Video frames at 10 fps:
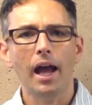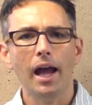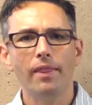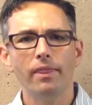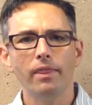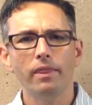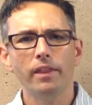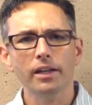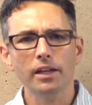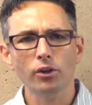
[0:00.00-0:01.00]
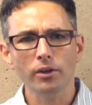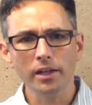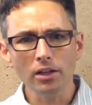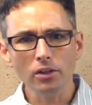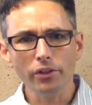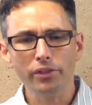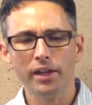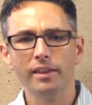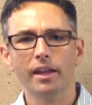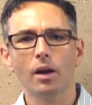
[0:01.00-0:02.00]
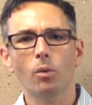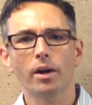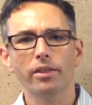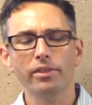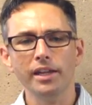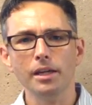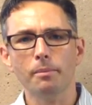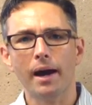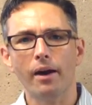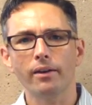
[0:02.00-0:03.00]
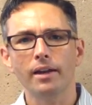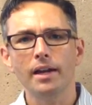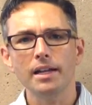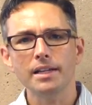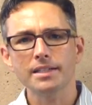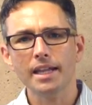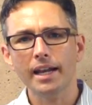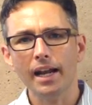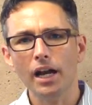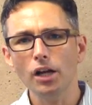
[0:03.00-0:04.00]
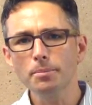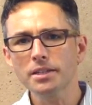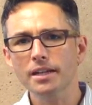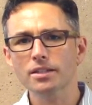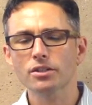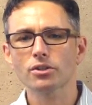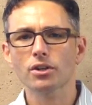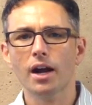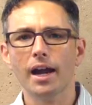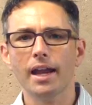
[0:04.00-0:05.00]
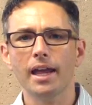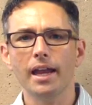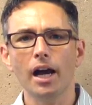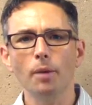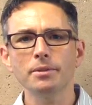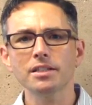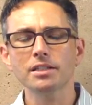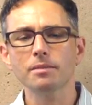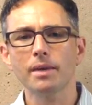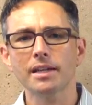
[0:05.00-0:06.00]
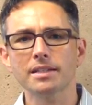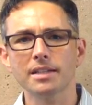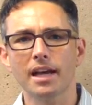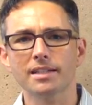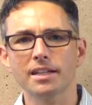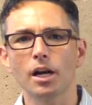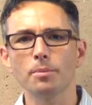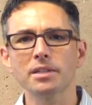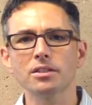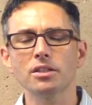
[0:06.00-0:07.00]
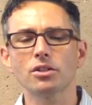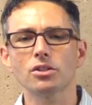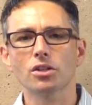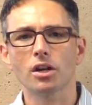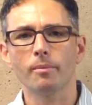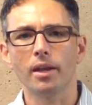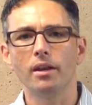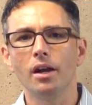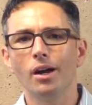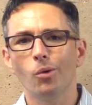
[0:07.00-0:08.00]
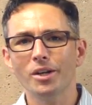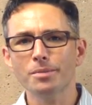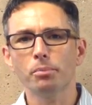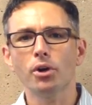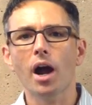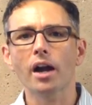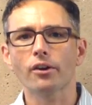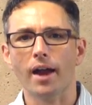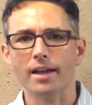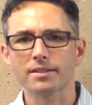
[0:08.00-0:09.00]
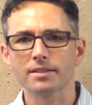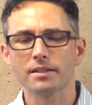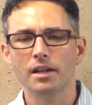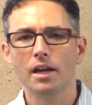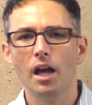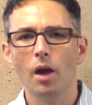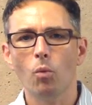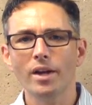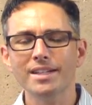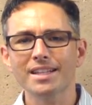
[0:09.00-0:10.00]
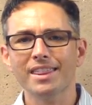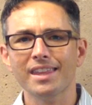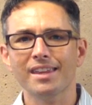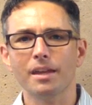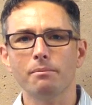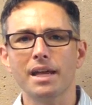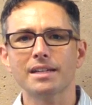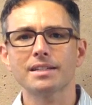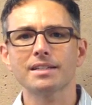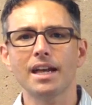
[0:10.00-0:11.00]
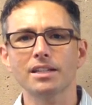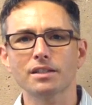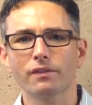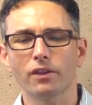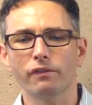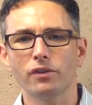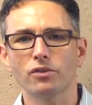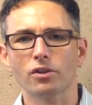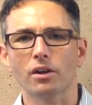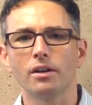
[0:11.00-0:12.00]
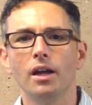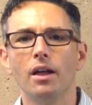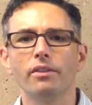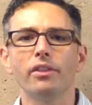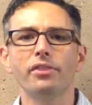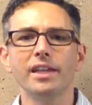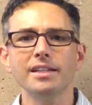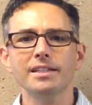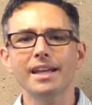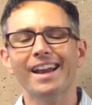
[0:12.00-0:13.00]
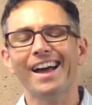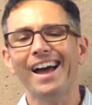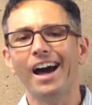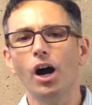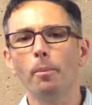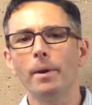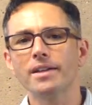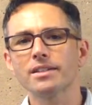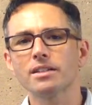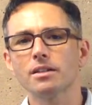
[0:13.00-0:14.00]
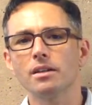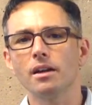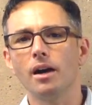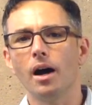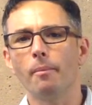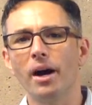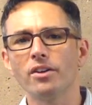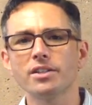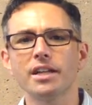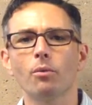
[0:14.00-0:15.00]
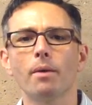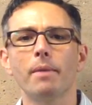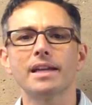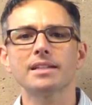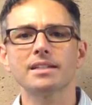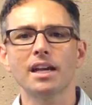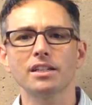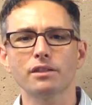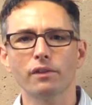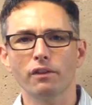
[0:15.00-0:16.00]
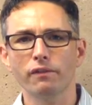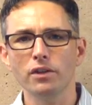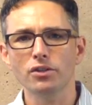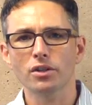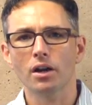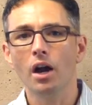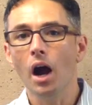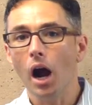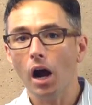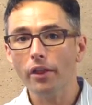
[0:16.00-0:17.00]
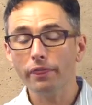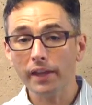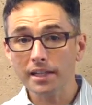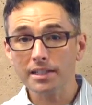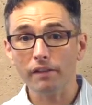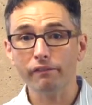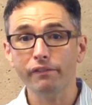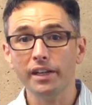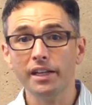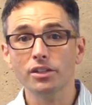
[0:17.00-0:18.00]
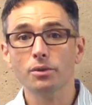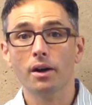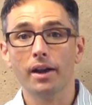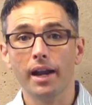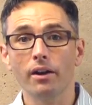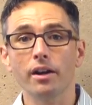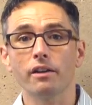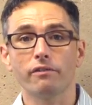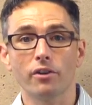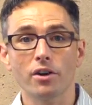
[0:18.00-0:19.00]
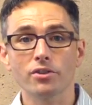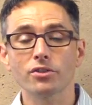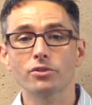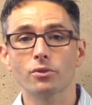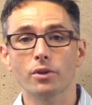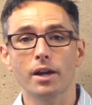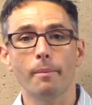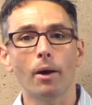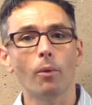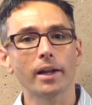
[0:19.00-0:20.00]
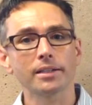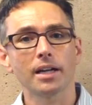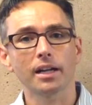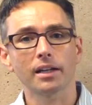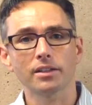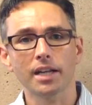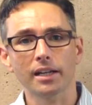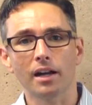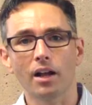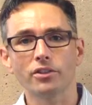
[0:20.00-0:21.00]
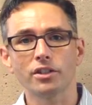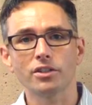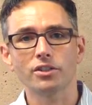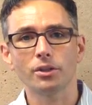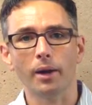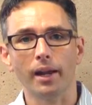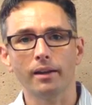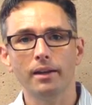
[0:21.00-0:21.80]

And the critical thing that I want to think about is that it helps us try, it helps us to make sense and helps us to determine What's progress? And what is a thing that makes sense for the future? The things that help us to um, understand what makes sense for the future are things that fit into our narrative or our story about what technology is doing.